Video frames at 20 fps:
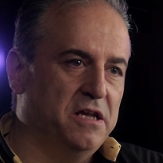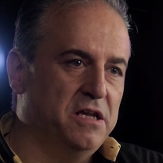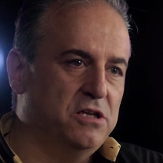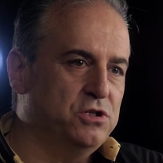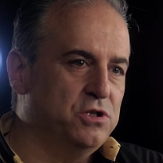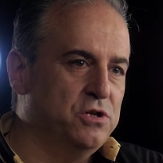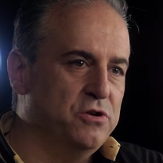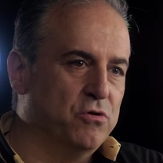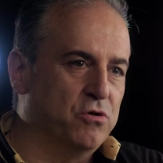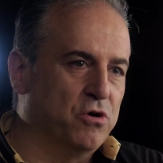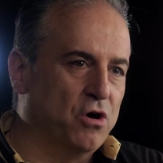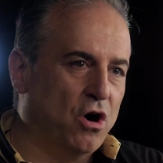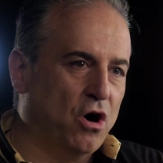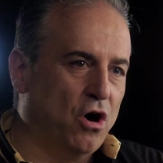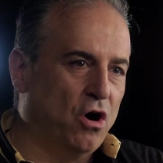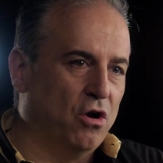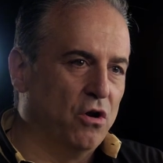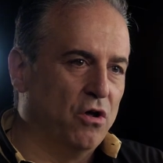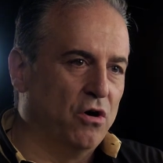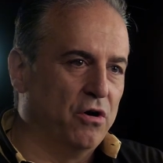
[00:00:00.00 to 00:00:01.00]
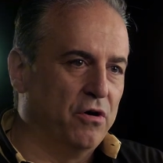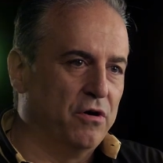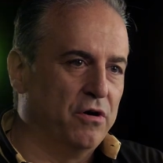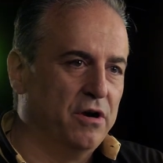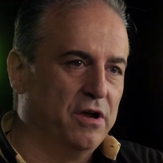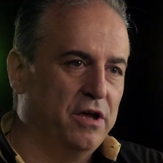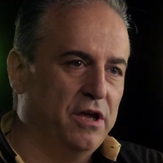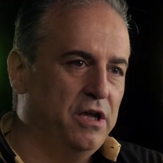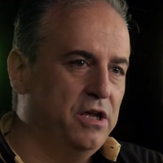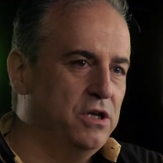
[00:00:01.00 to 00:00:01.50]
each new color,
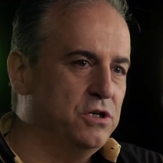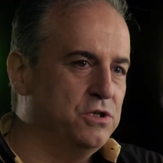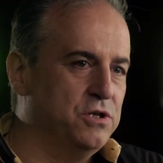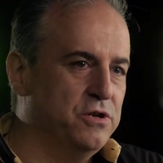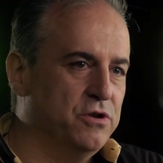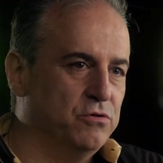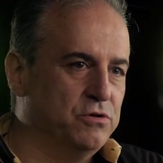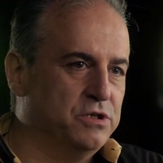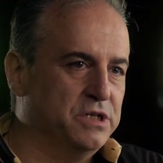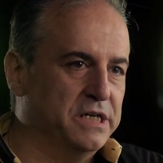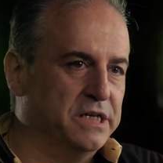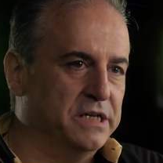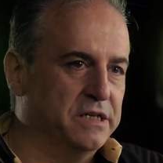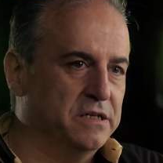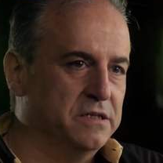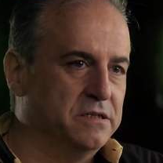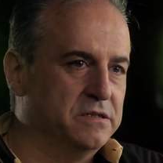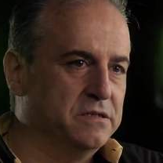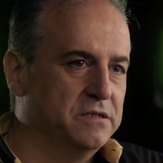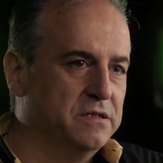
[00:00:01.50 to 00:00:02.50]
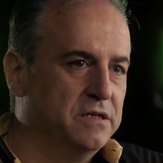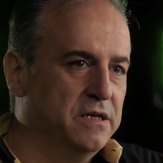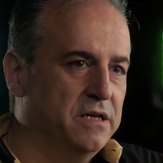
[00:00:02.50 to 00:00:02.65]
each new tint,